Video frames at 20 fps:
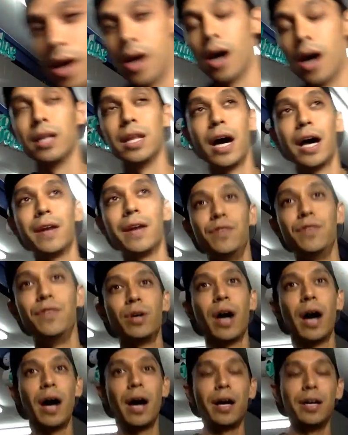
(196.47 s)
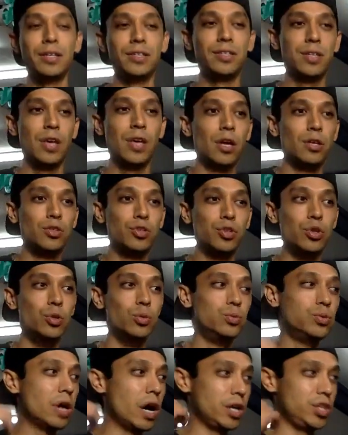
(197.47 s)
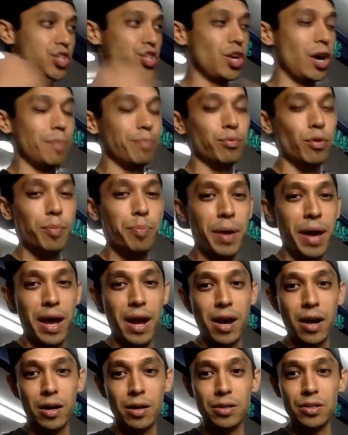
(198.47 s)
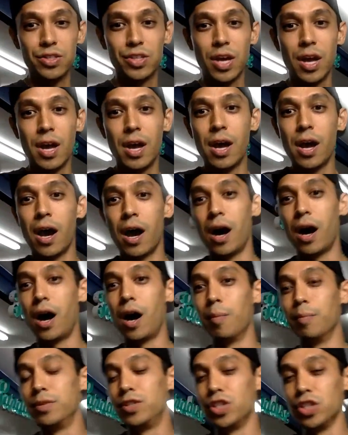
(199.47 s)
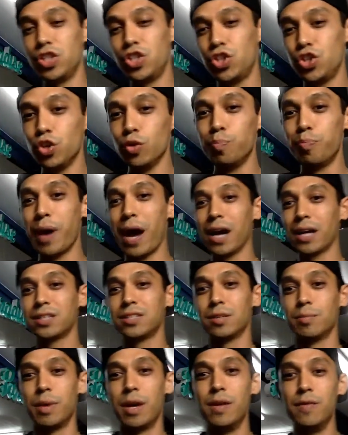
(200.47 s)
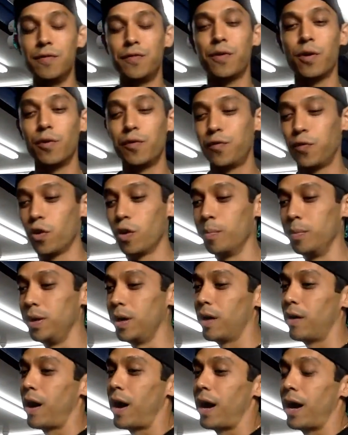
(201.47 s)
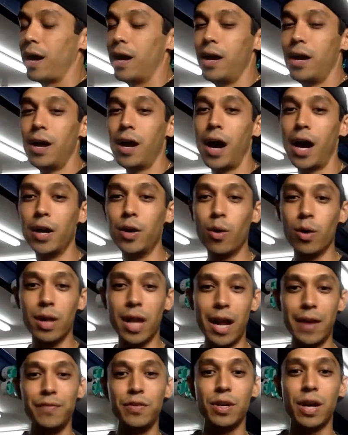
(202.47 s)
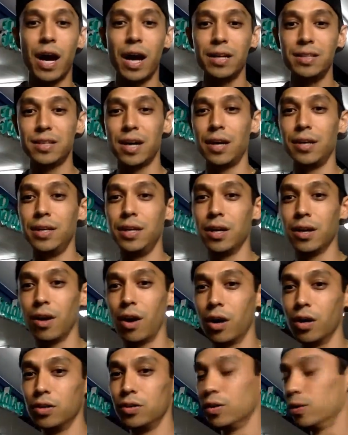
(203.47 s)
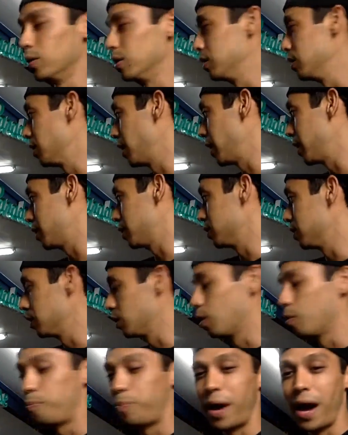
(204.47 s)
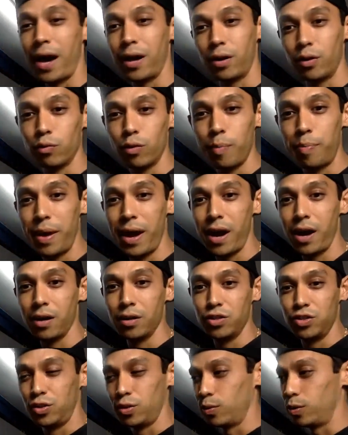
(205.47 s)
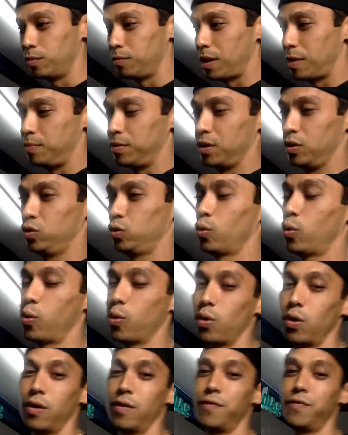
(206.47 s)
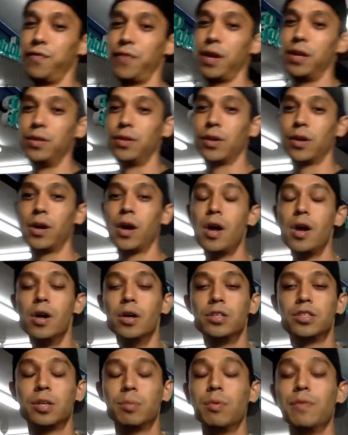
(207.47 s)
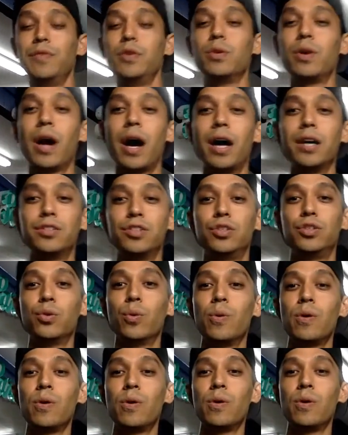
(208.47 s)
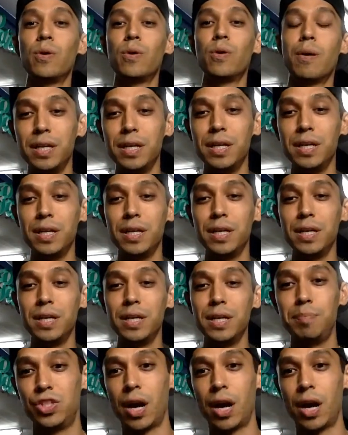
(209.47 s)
A lot of you guys do touch-up repairs. Just shoot back some info for me, all right? I know a lot of you guys on here are doing like little panel repairs, doing maybe a door or a fender. Some of you guys are doing complete paint jobs.